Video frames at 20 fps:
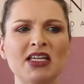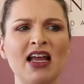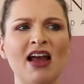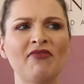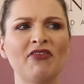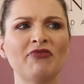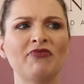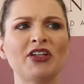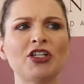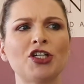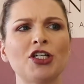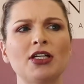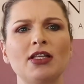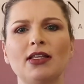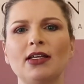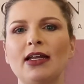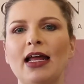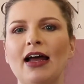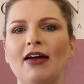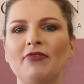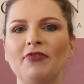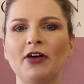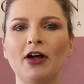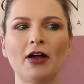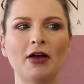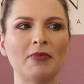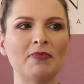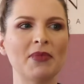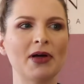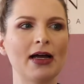have a vision, and then have
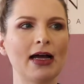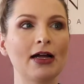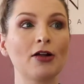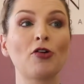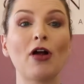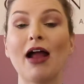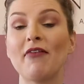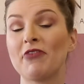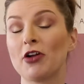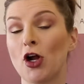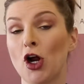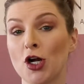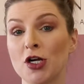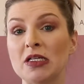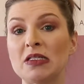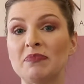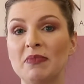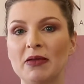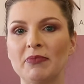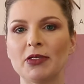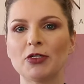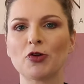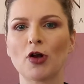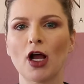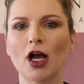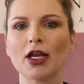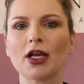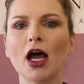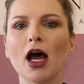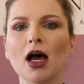a graphic artist maybe
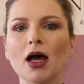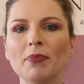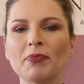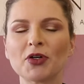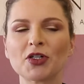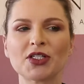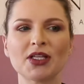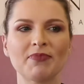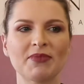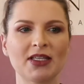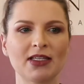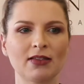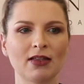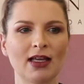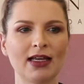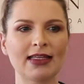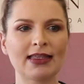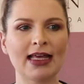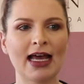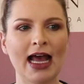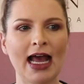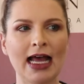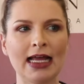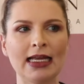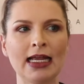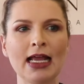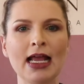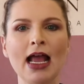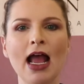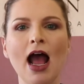draw it up or something like that.